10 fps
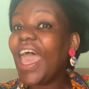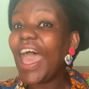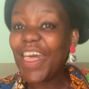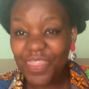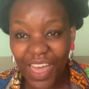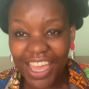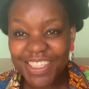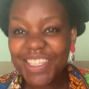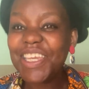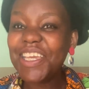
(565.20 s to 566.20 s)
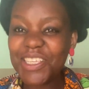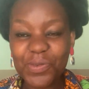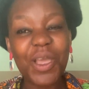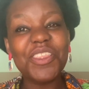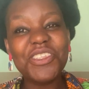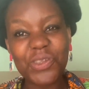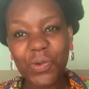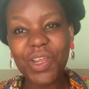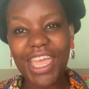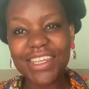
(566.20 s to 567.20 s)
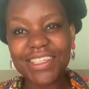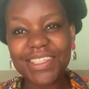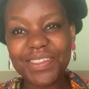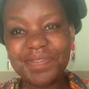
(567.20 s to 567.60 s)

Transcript: And that is where the story ended.